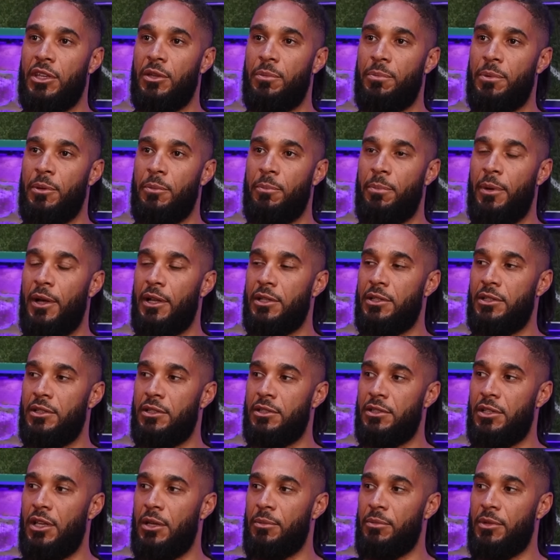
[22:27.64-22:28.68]
put Deep
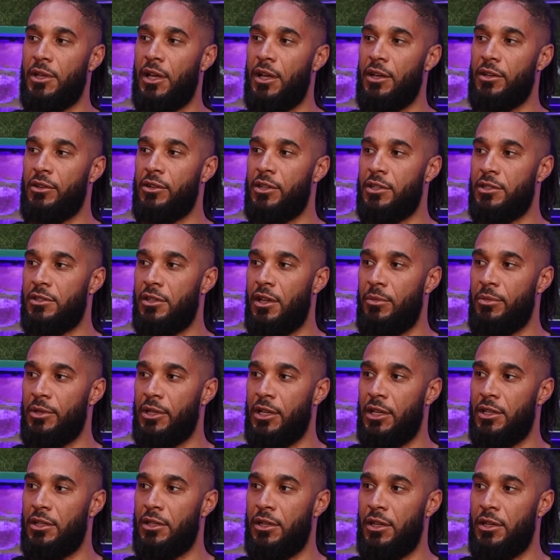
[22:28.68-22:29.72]
Impact in the same category as
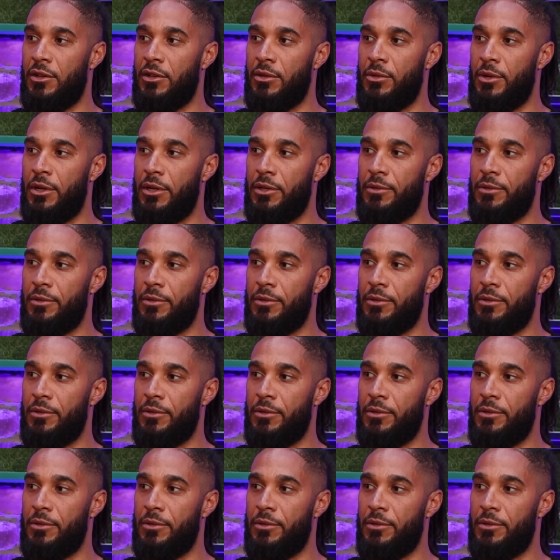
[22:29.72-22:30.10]
Armageddon